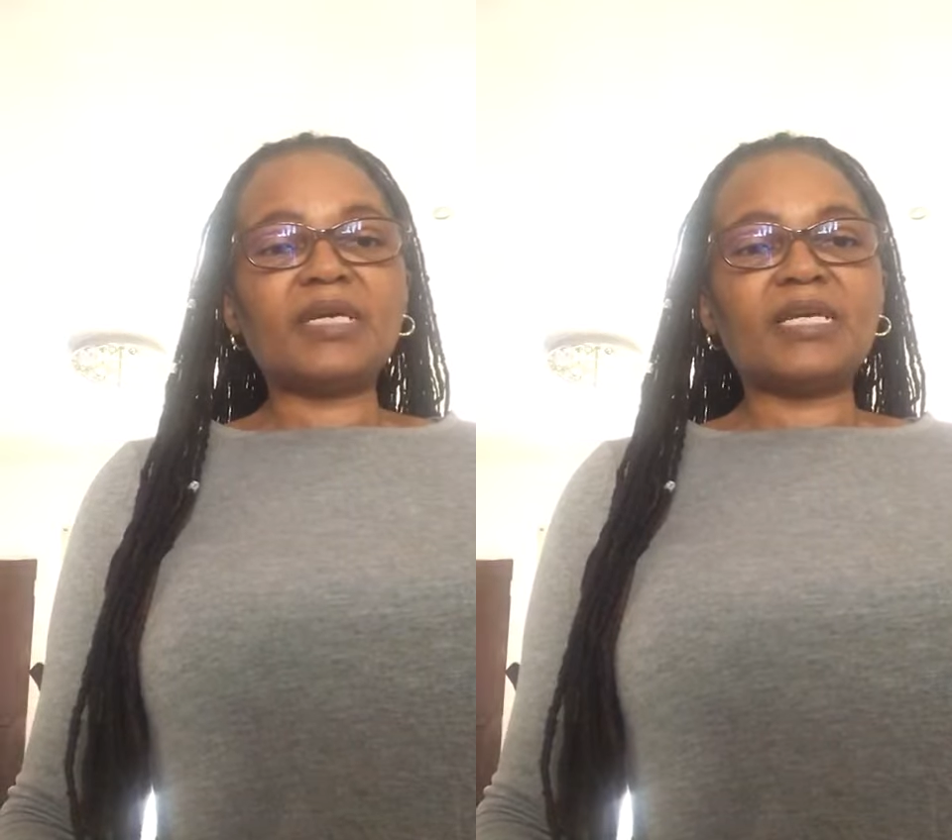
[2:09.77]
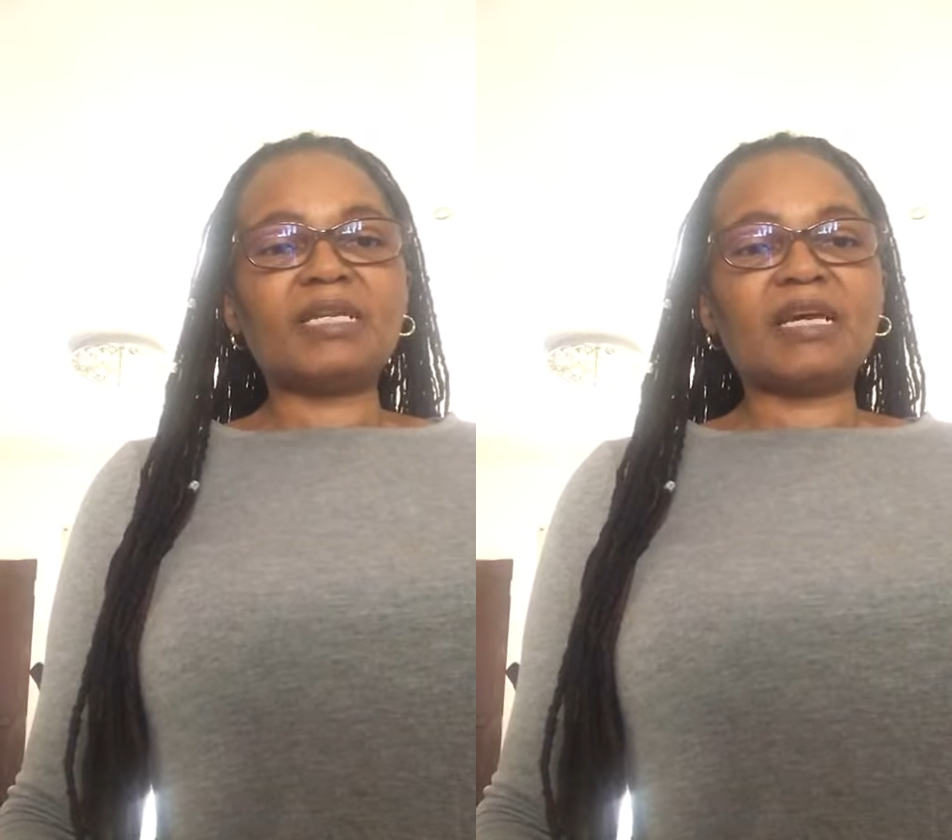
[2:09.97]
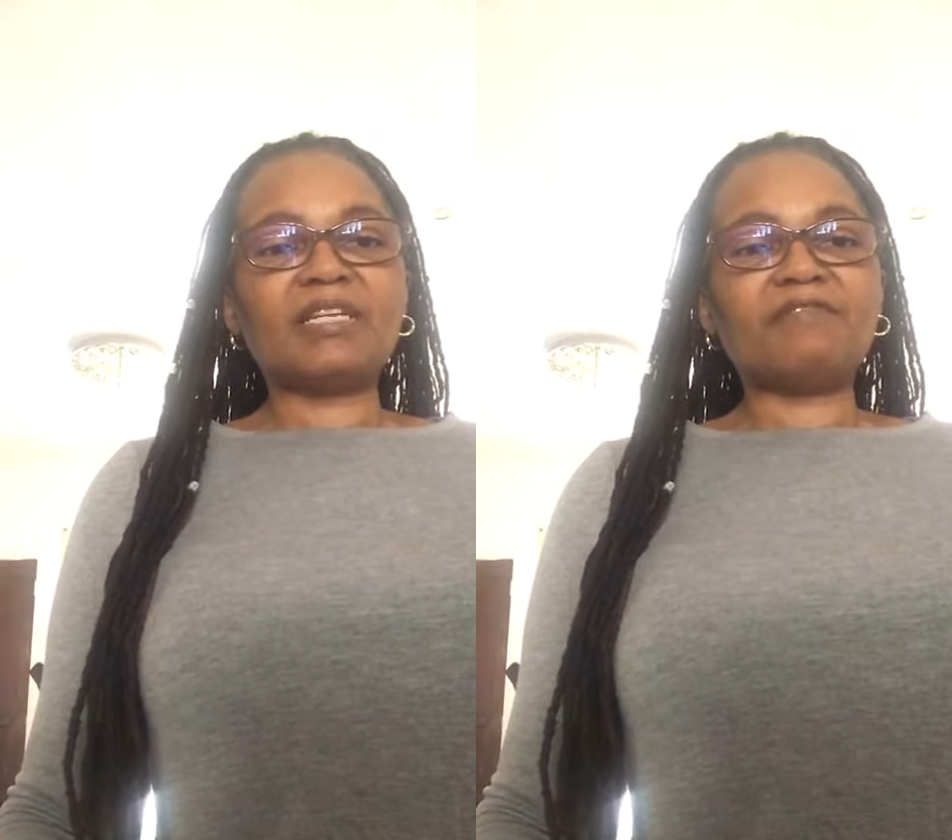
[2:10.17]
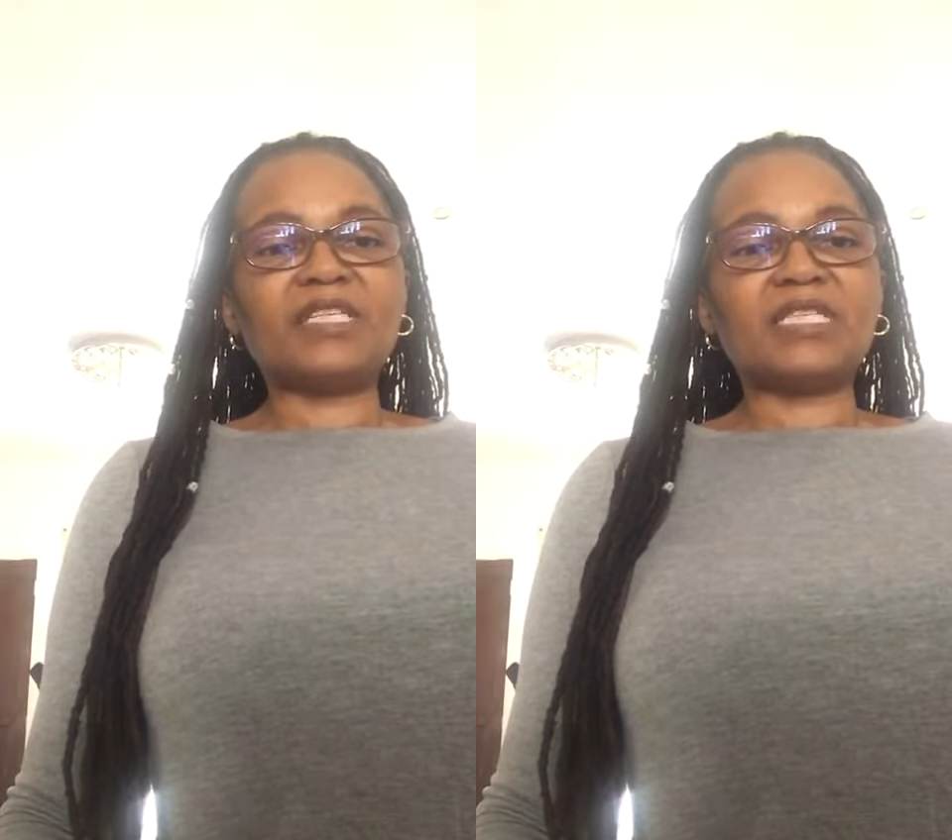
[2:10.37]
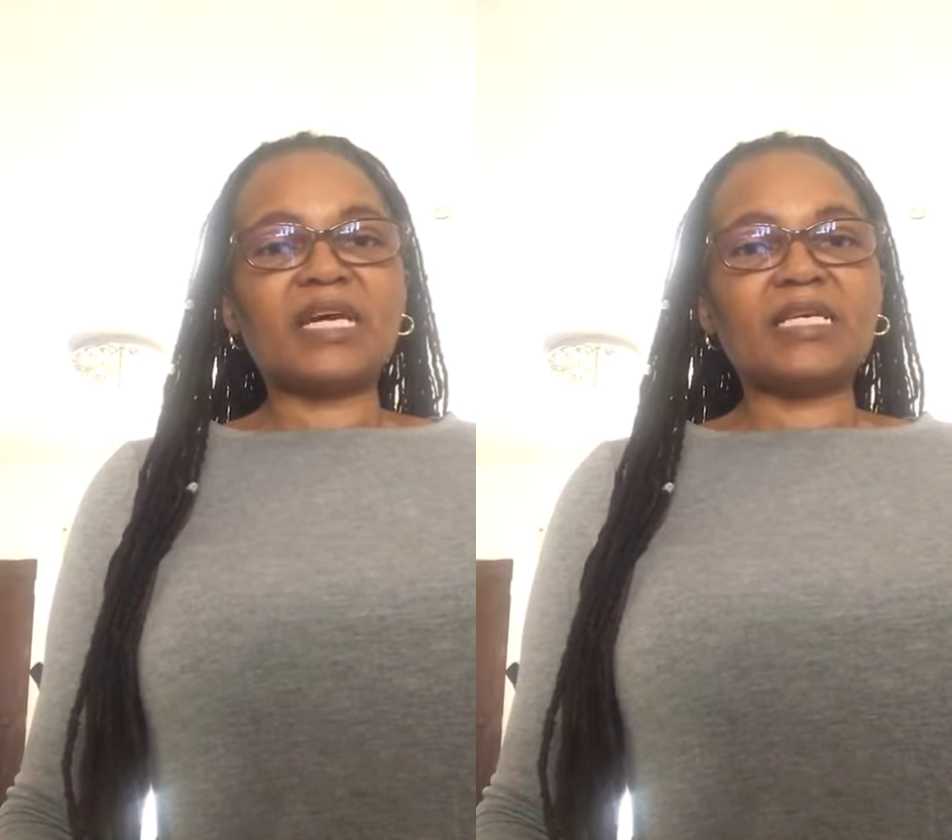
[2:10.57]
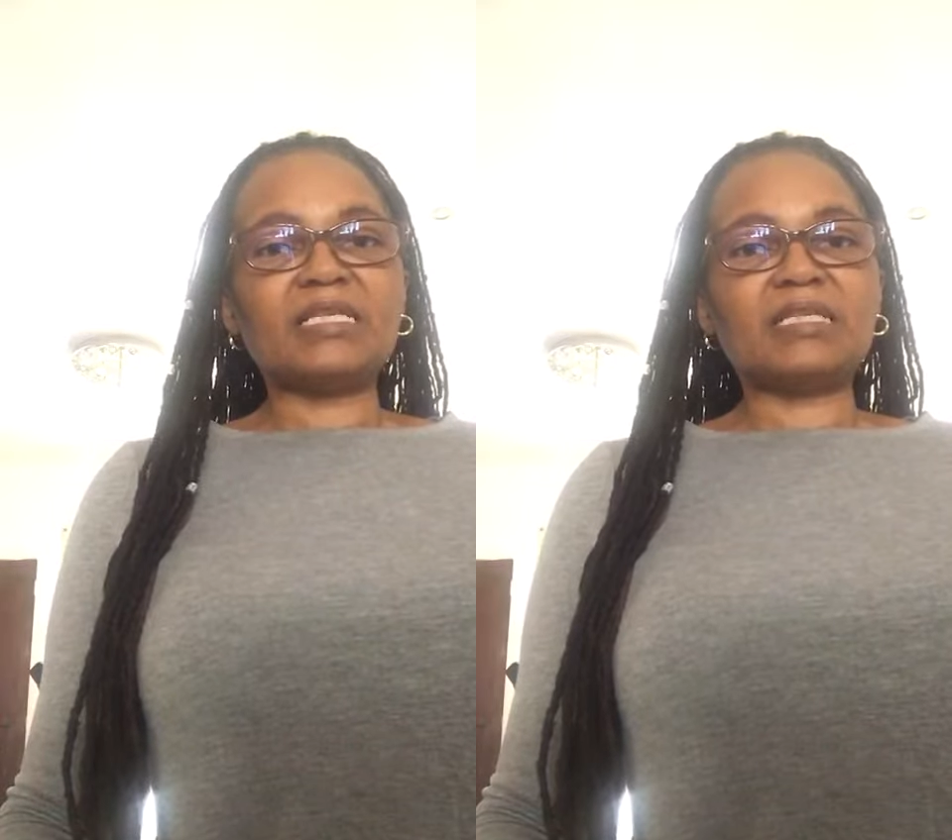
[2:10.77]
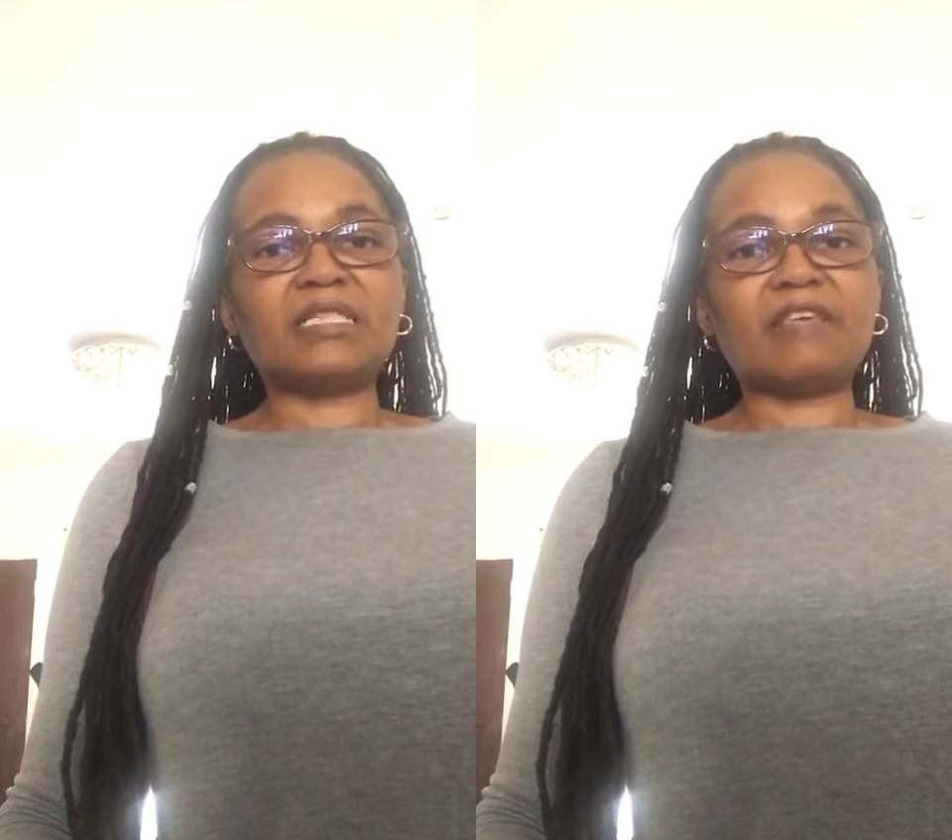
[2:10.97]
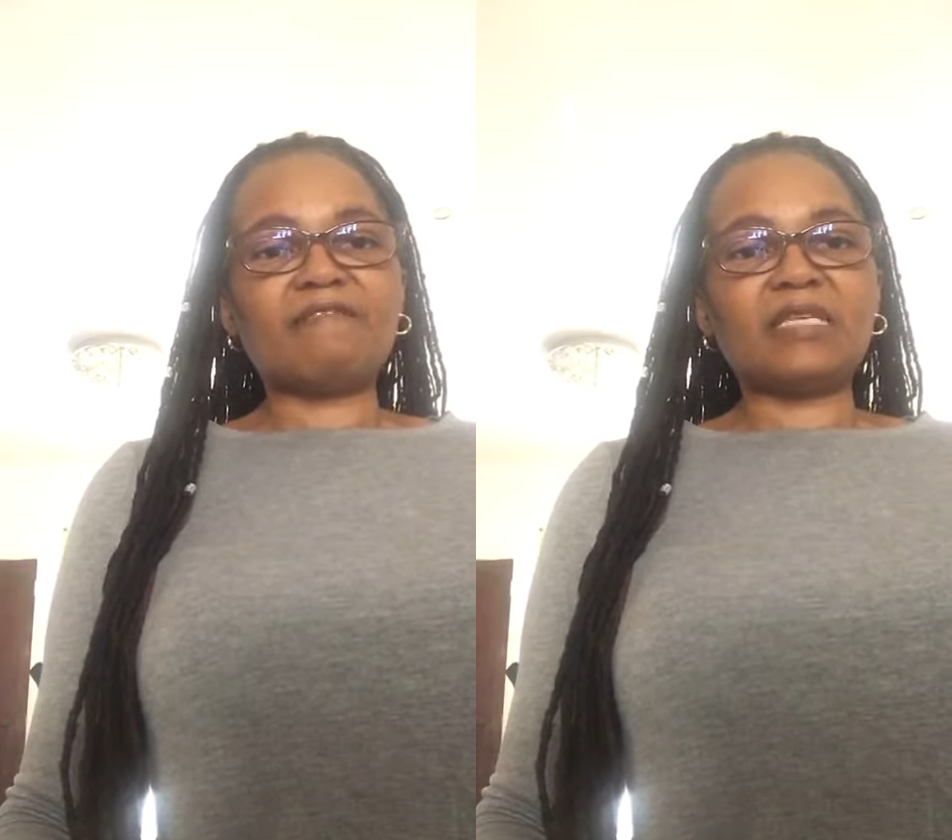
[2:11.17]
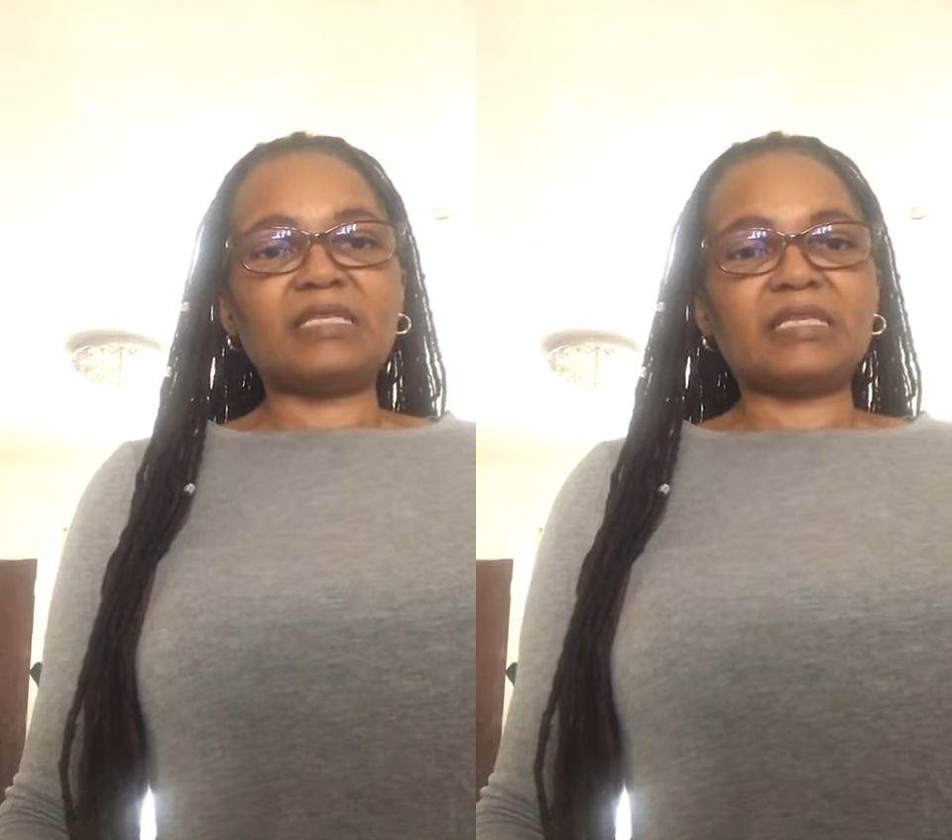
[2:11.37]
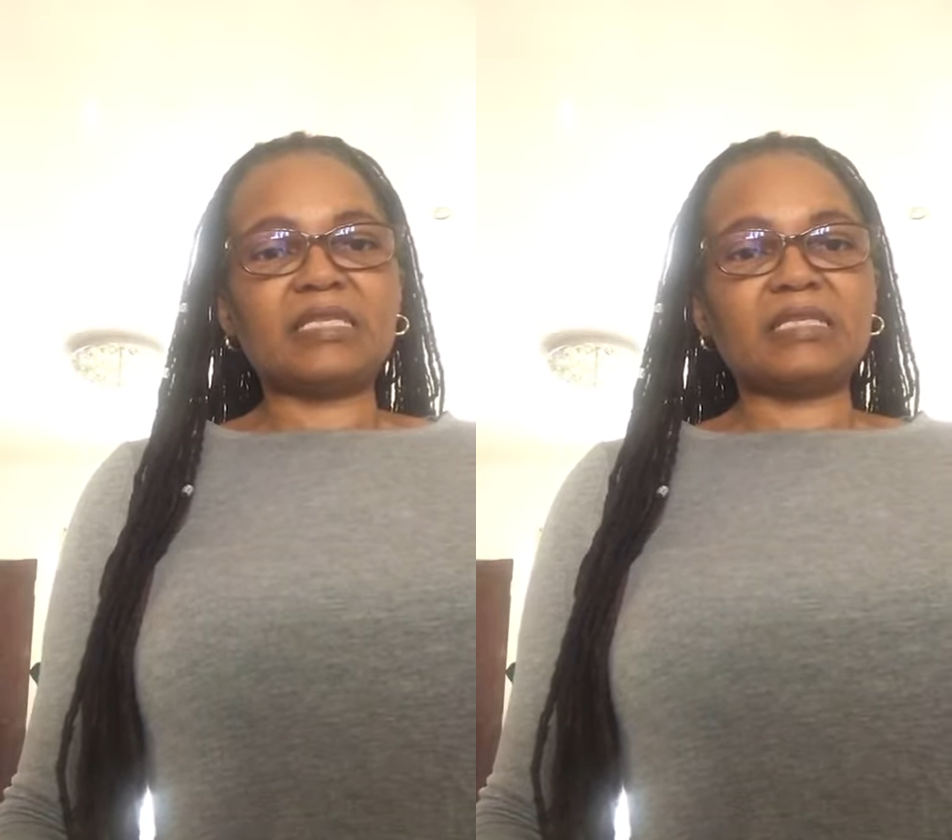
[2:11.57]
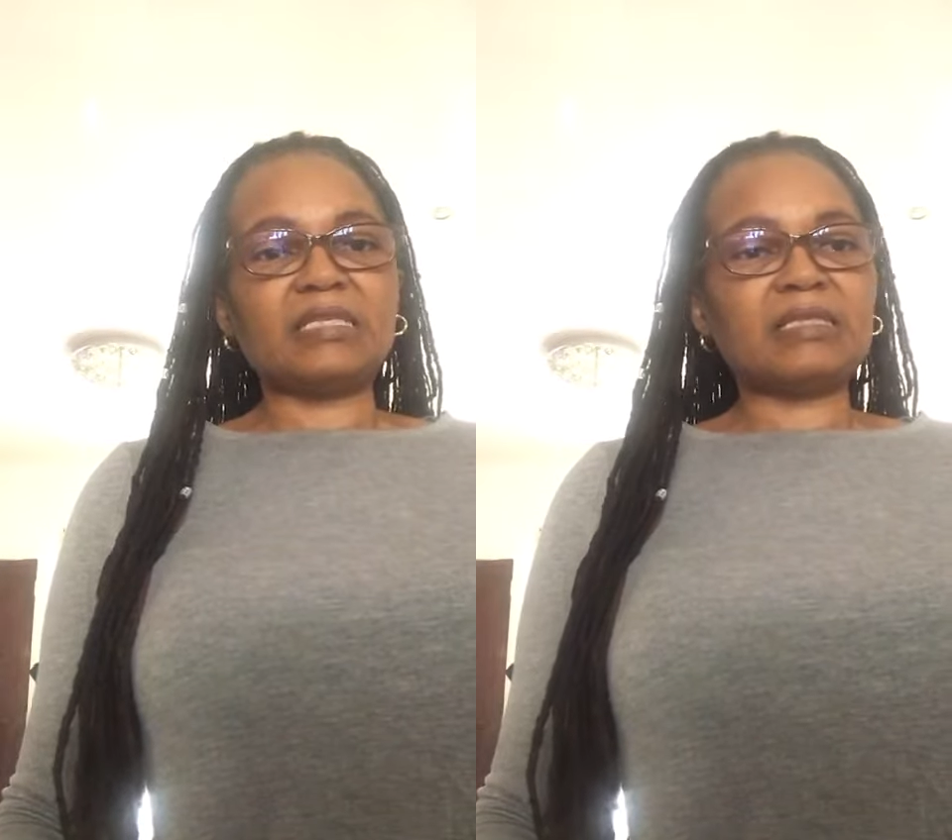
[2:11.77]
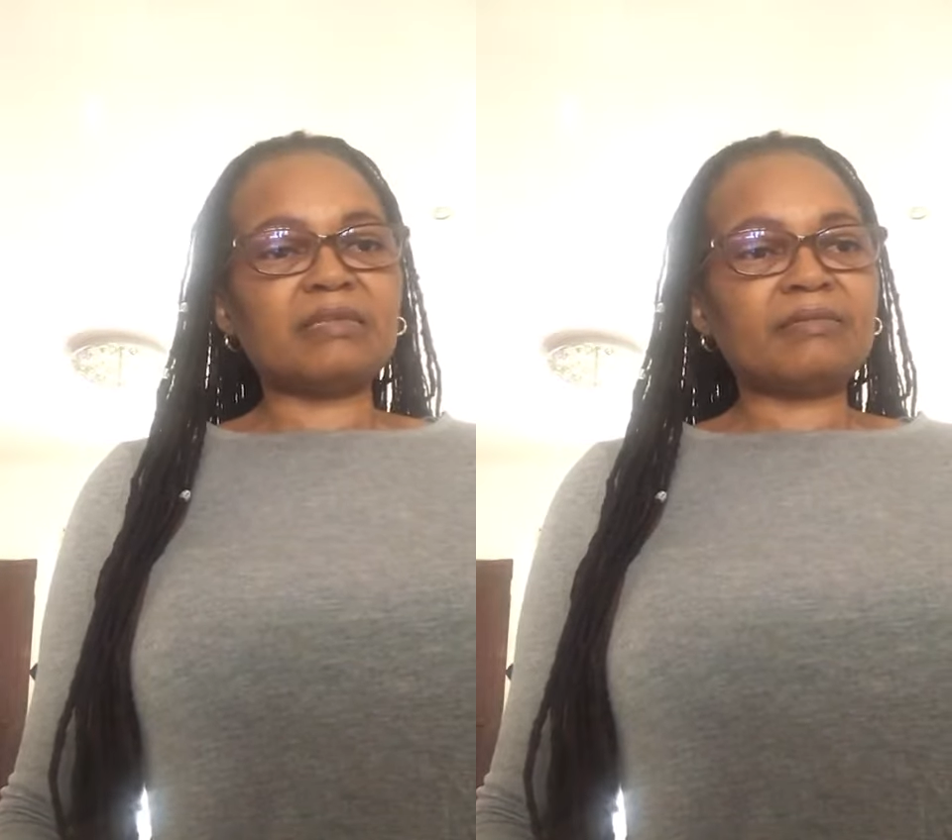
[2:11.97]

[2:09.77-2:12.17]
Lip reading: and advertise services.